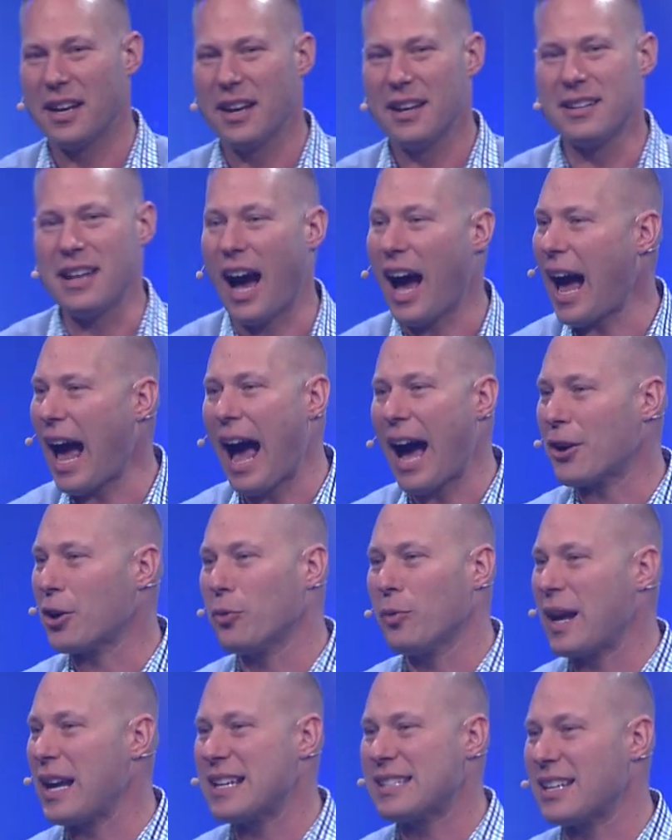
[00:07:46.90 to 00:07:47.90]
not how to
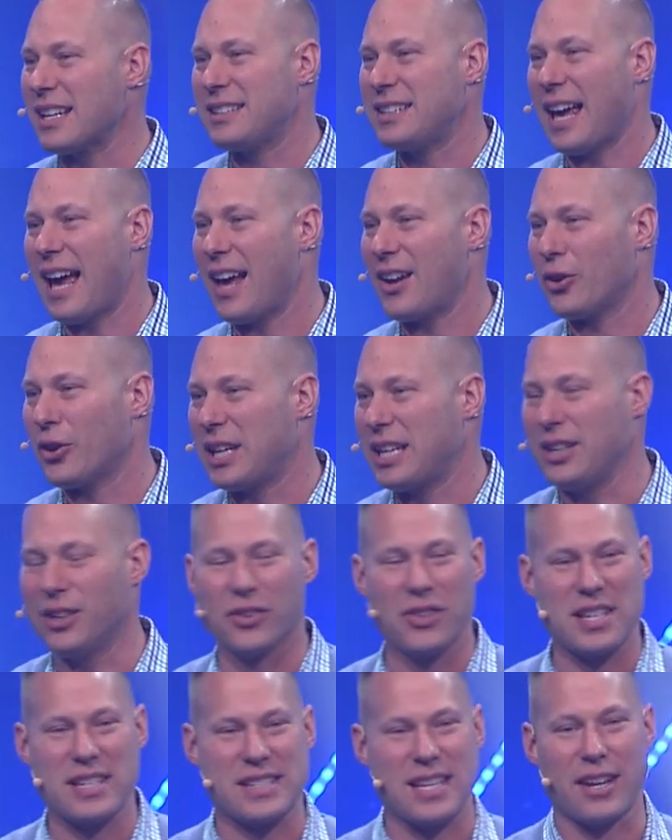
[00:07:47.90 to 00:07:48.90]
raise the dead or heal
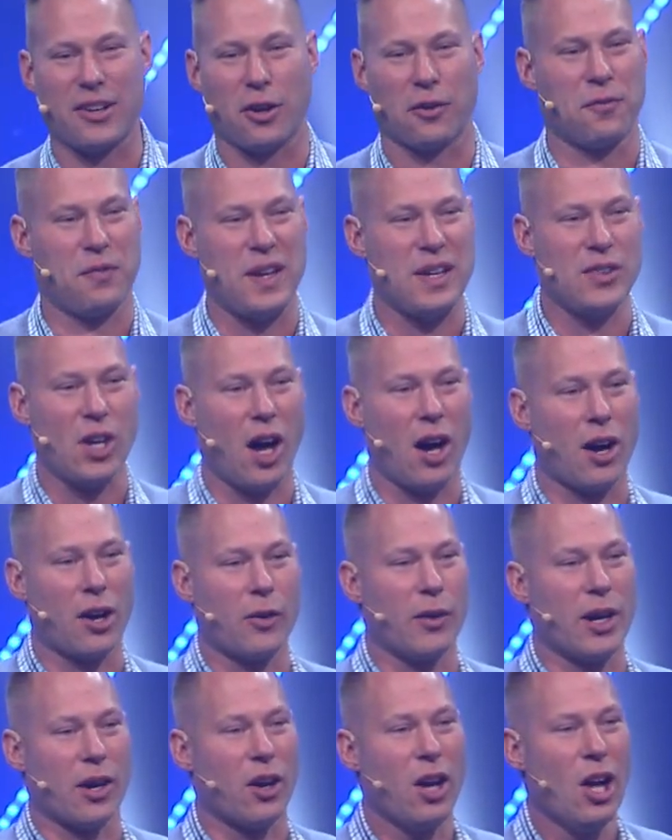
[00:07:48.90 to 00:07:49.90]
the sick or feed the
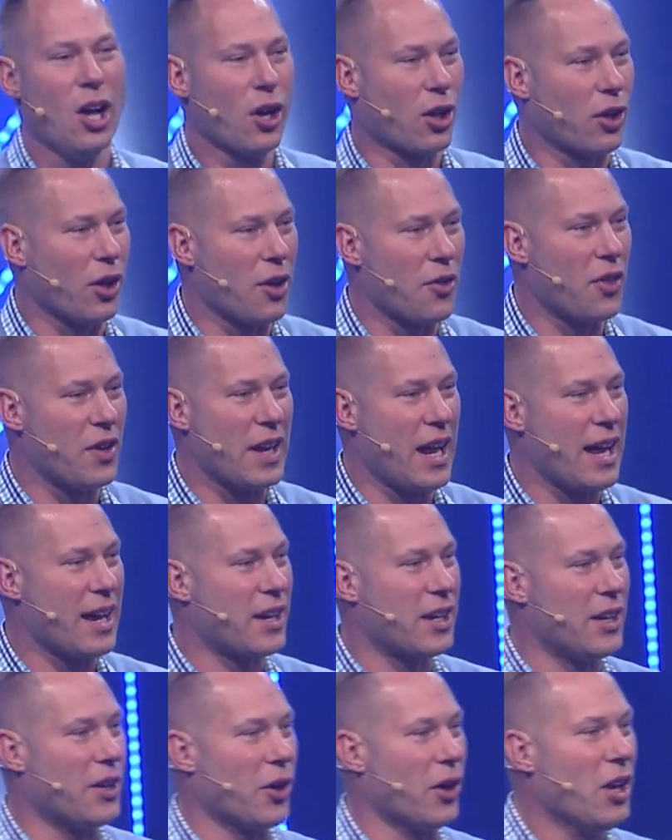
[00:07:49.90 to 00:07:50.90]
hungry or clothe the
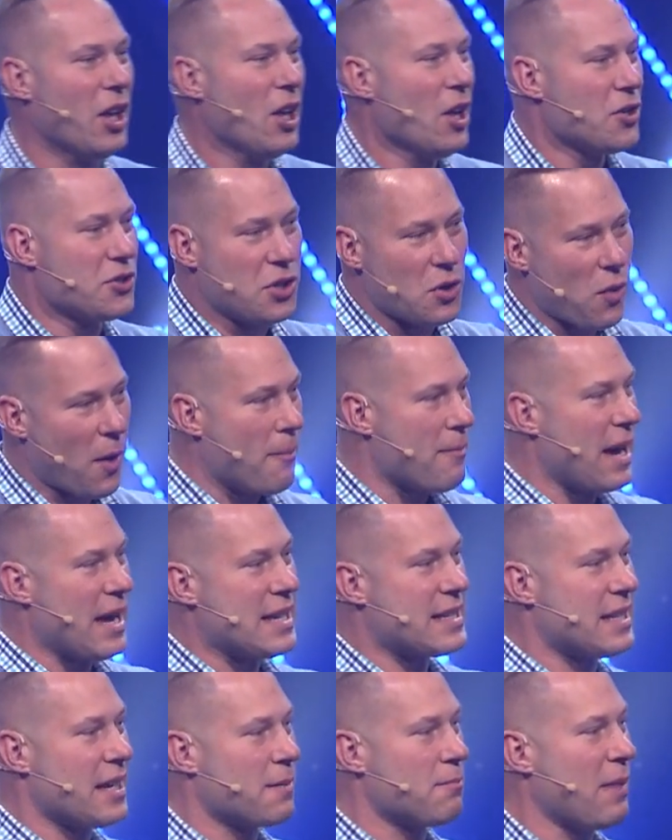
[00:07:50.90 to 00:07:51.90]
naked or do
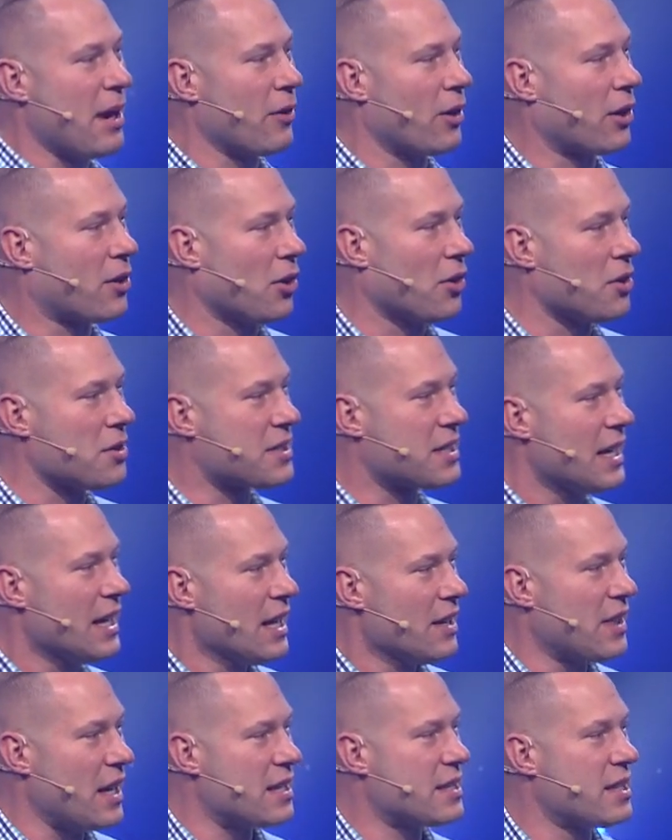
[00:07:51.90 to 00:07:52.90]
amazing miracles.
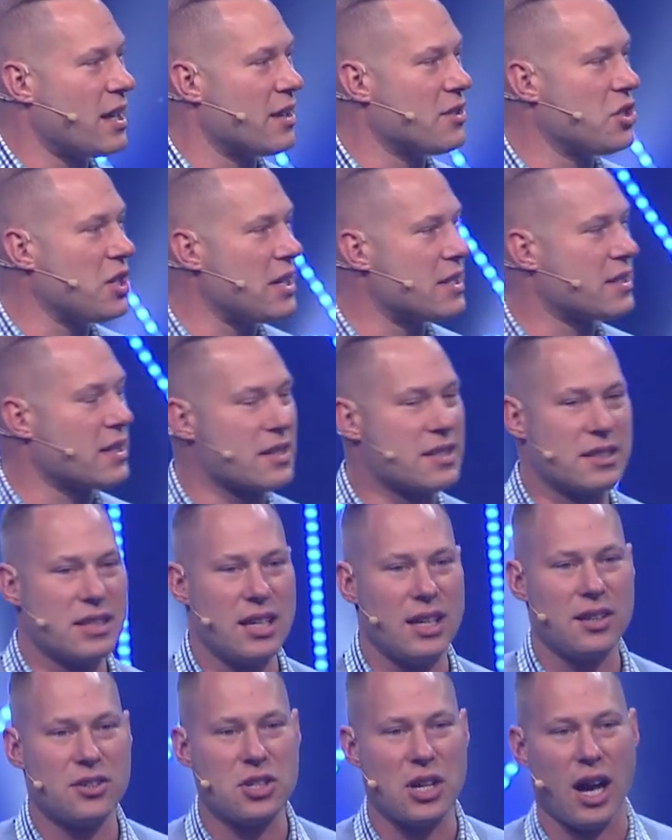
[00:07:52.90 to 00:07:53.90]
They said, Jesus,
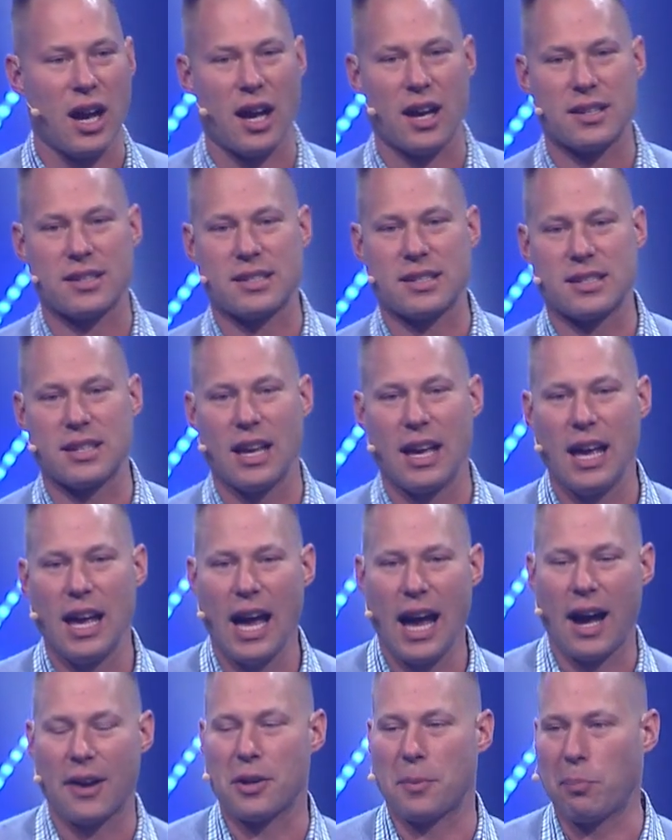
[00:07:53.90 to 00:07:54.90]
teach us
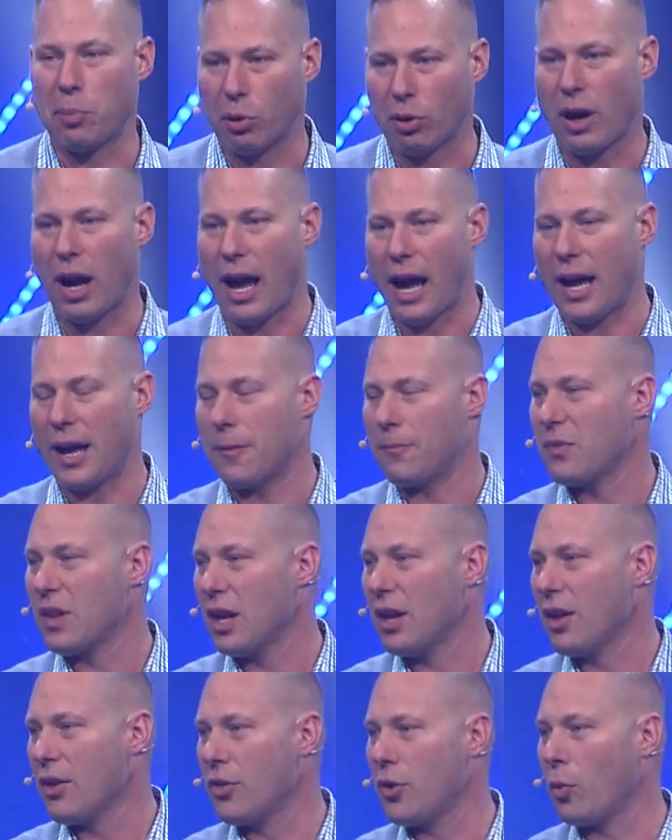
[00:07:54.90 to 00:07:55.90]
how to pray
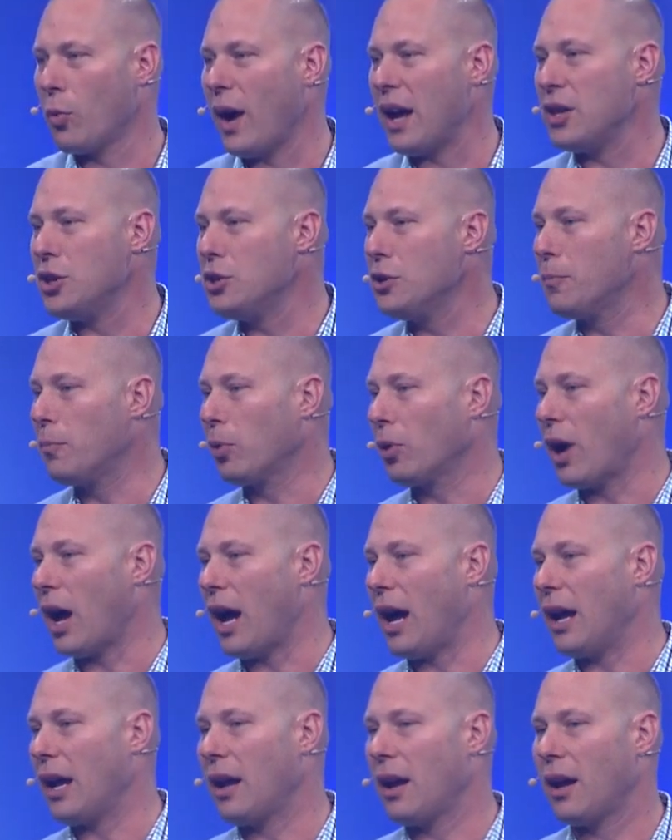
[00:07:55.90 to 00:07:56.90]
the way you
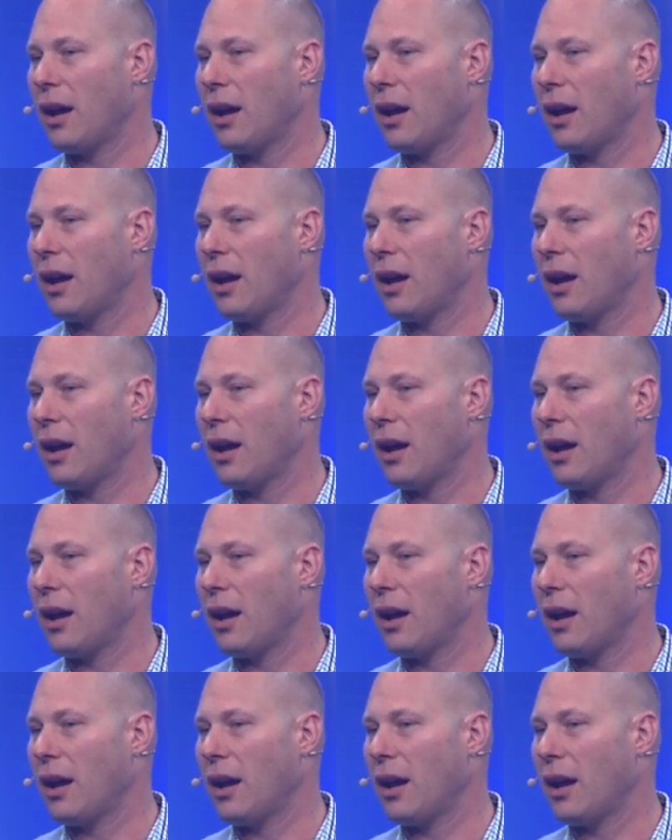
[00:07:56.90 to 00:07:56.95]
pray.